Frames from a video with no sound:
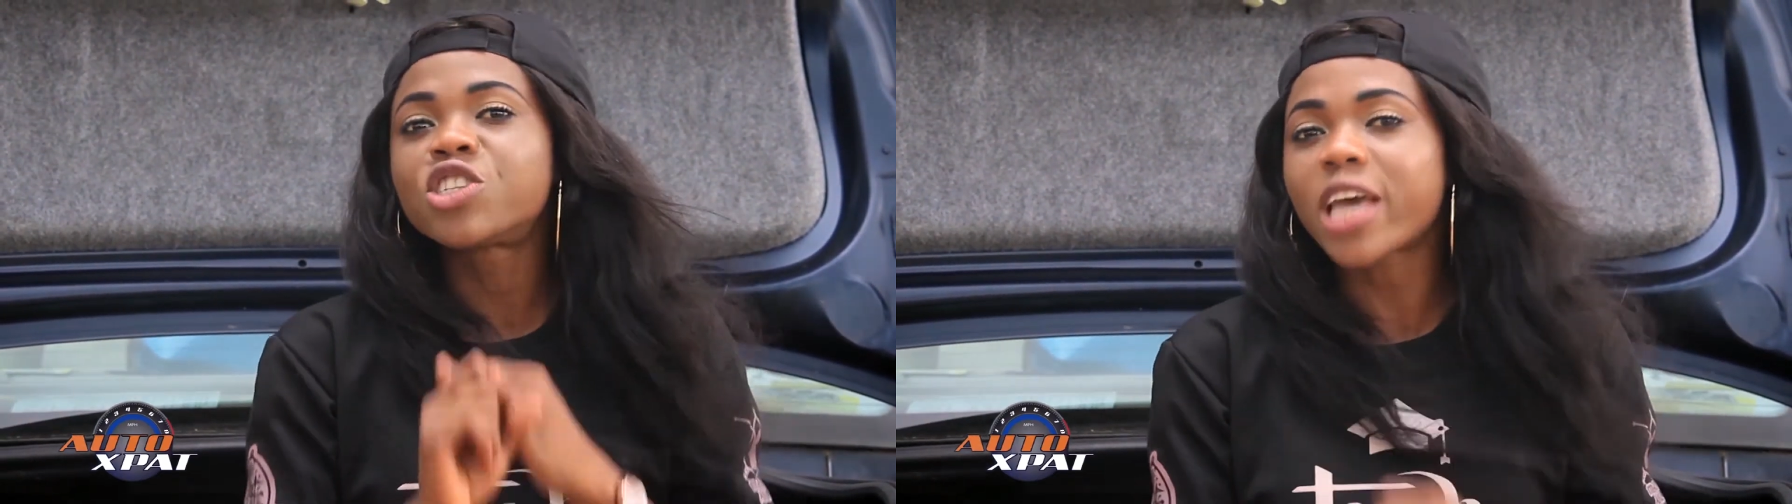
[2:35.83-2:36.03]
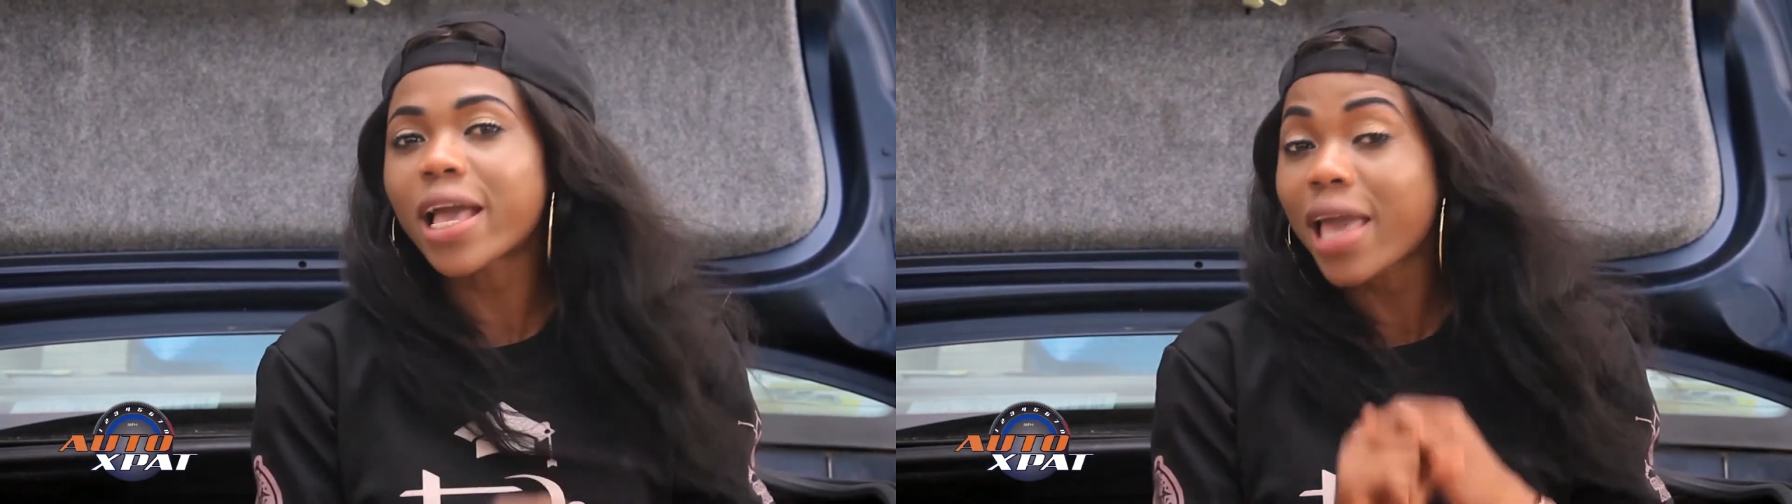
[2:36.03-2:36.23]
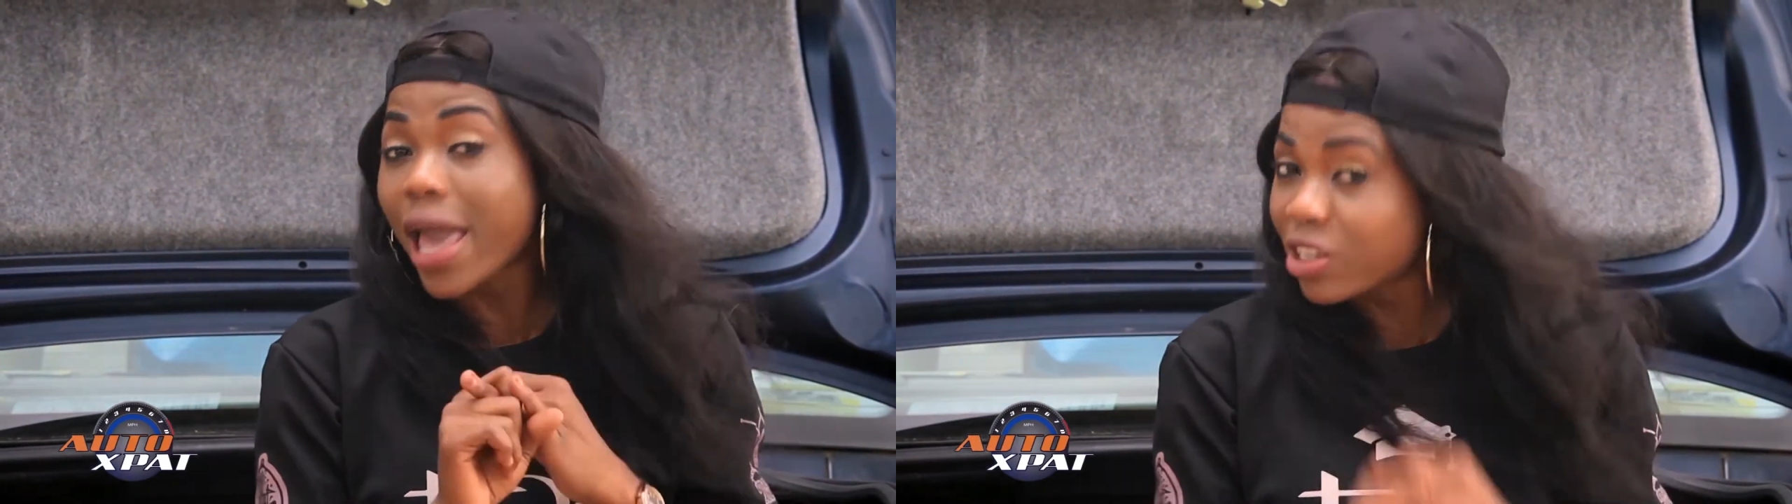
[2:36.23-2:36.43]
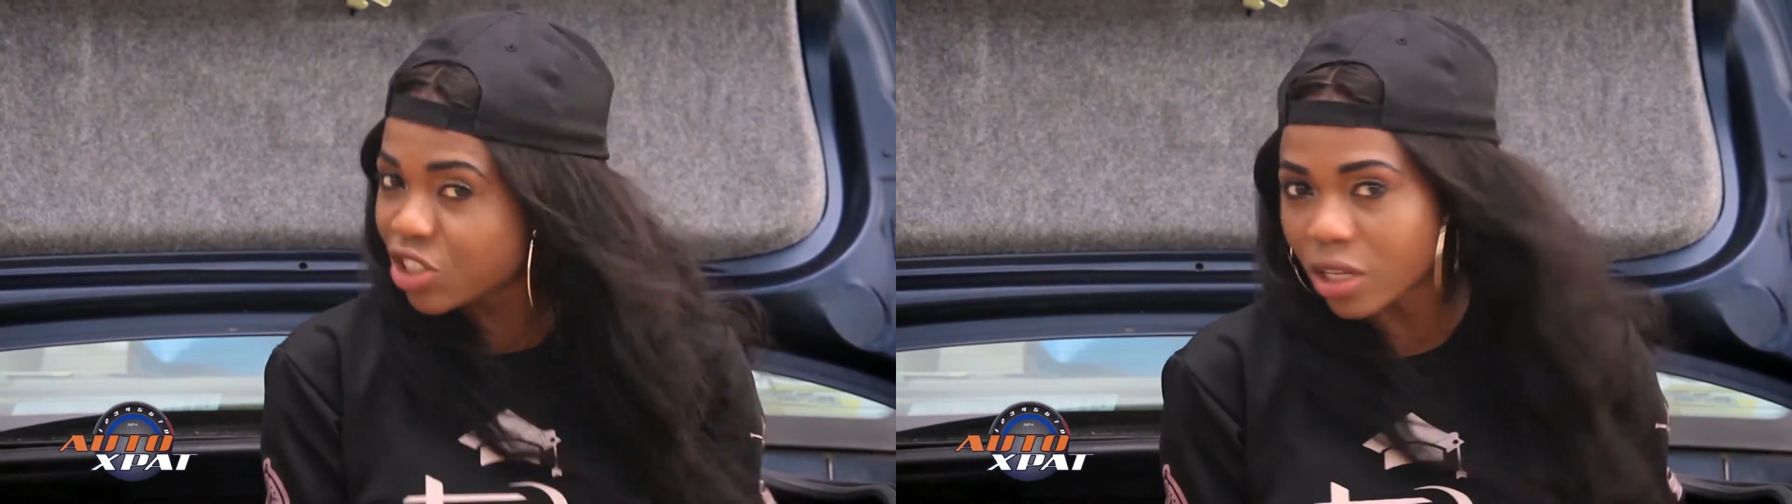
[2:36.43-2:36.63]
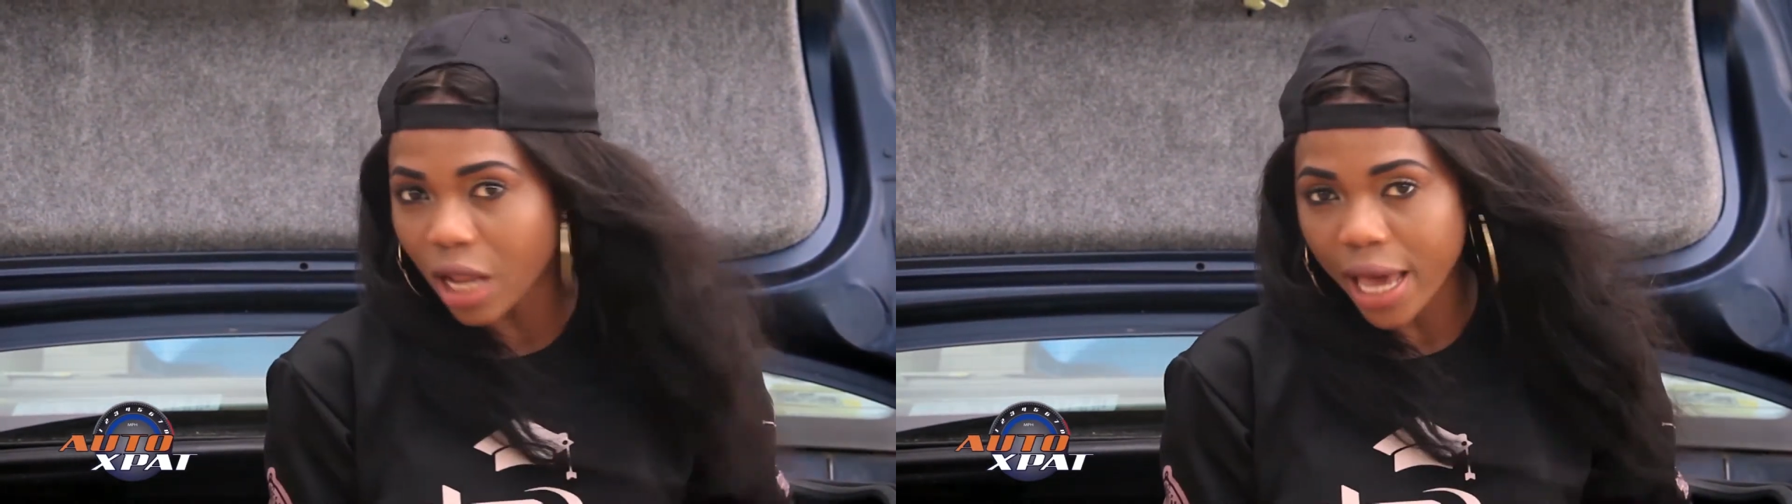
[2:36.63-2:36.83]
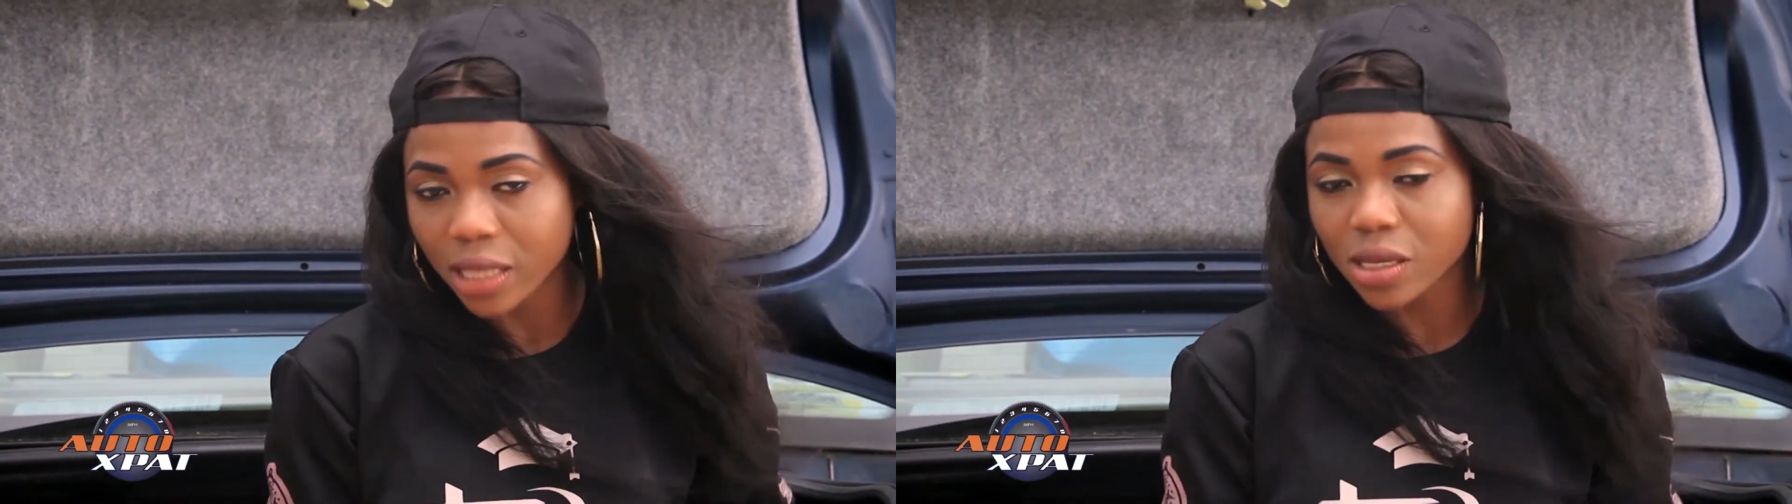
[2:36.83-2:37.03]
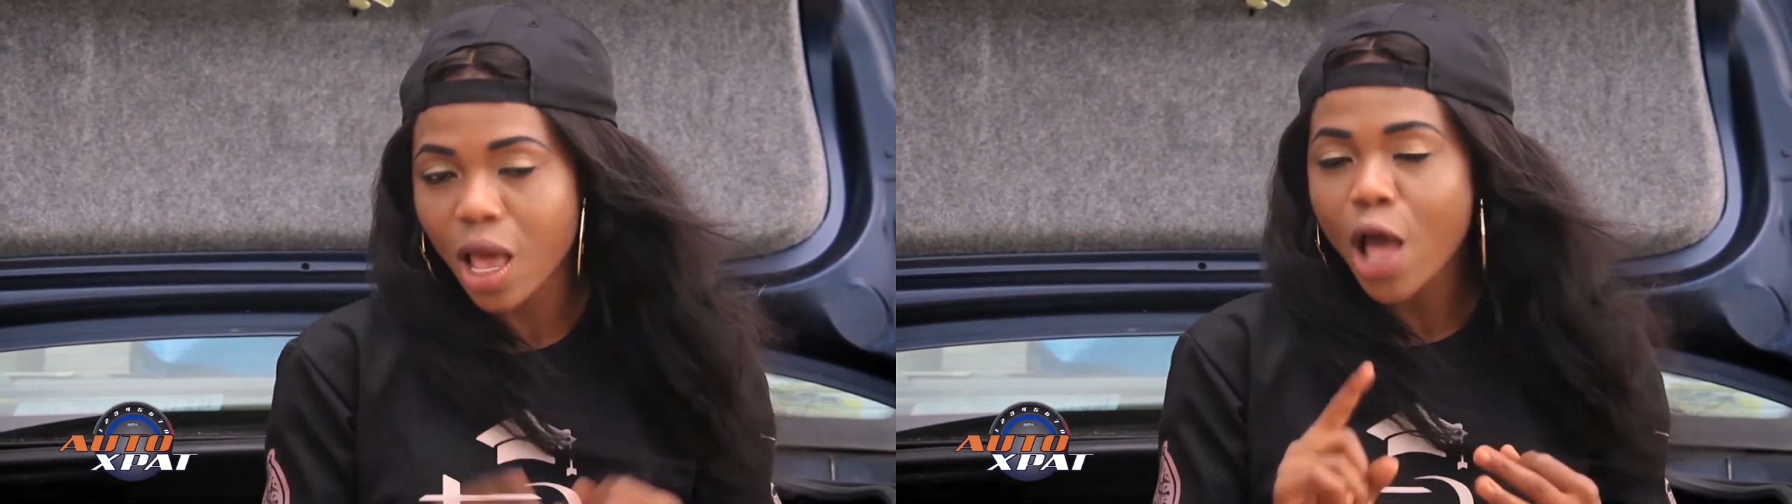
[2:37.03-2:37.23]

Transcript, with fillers: check engine light.